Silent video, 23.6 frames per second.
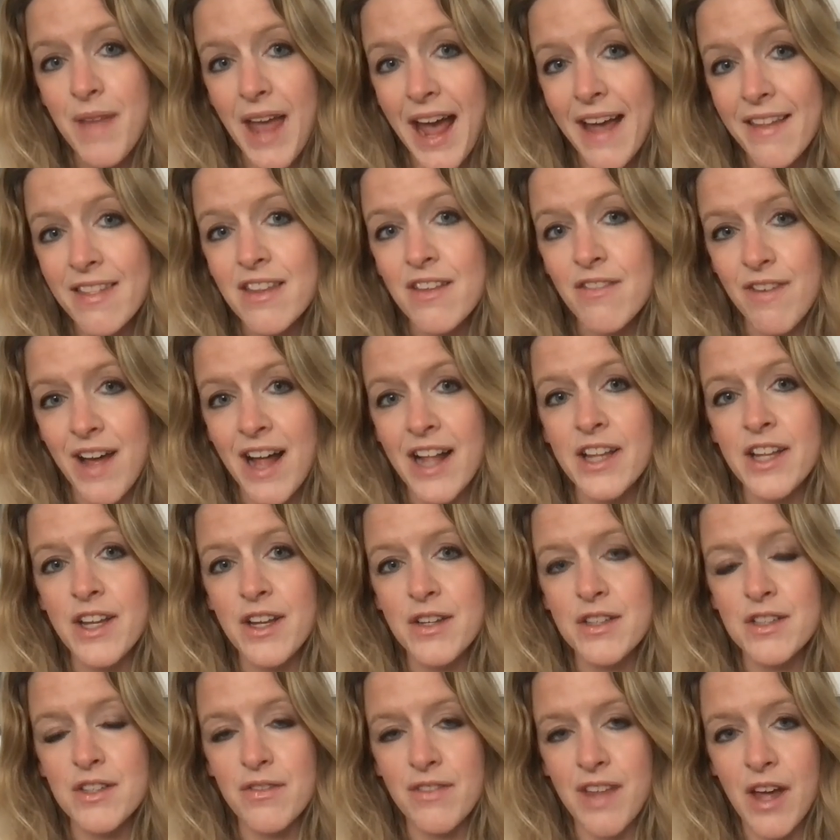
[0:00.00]
and the
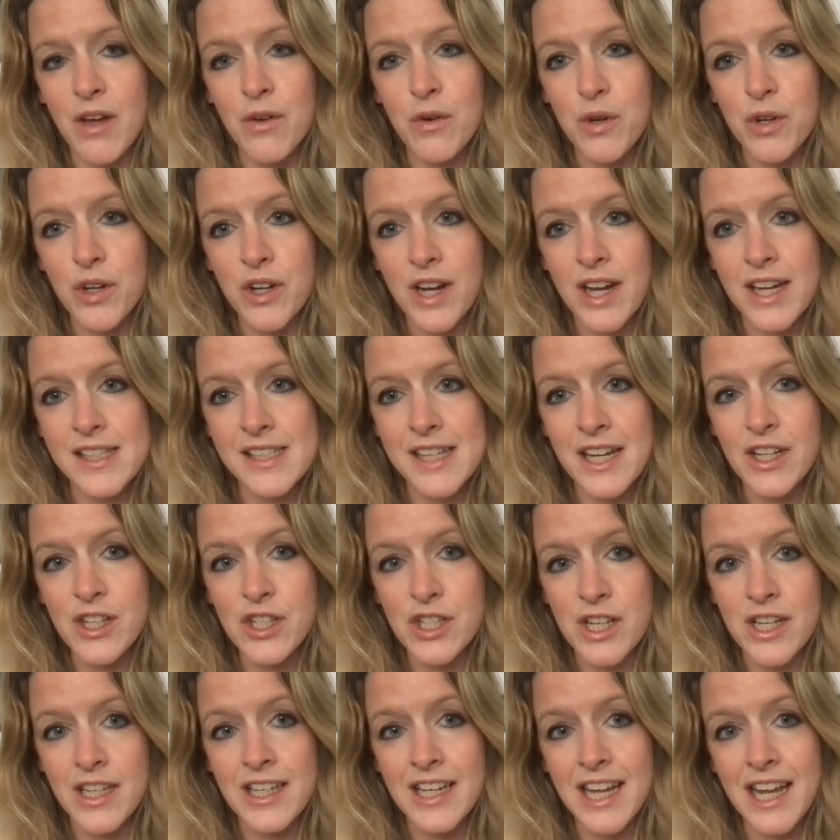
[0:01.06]
values of that
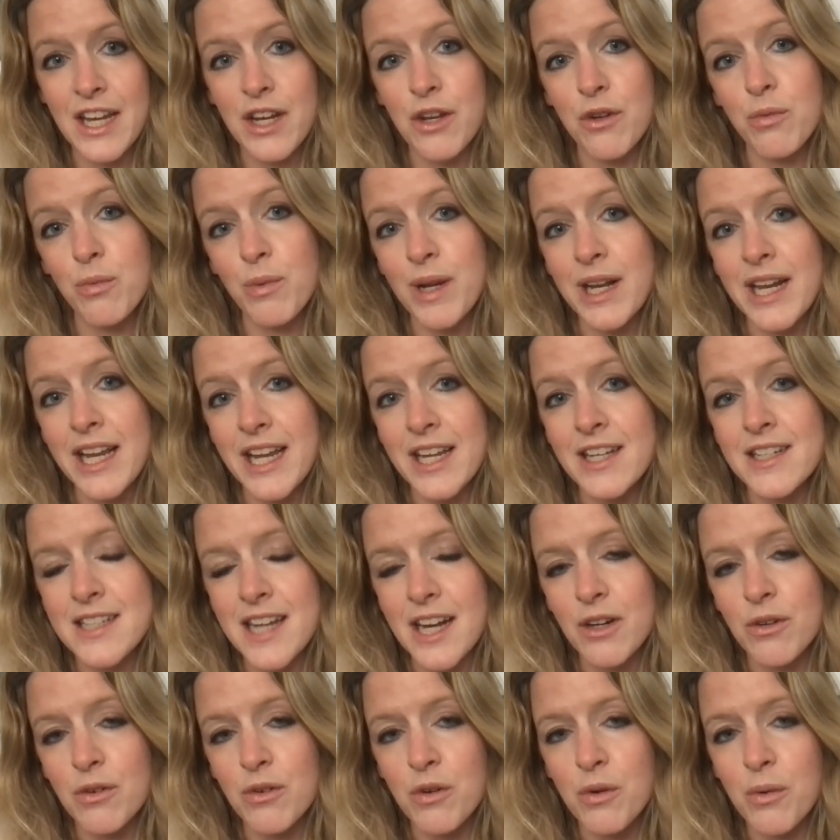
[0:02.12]
organization in a really
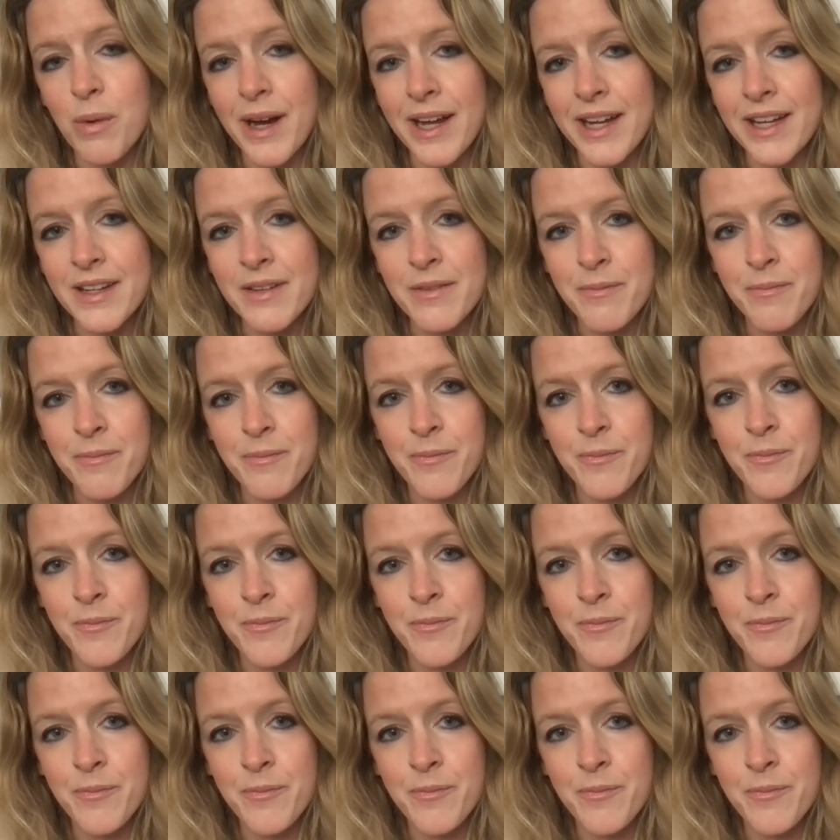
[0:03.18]
integral way.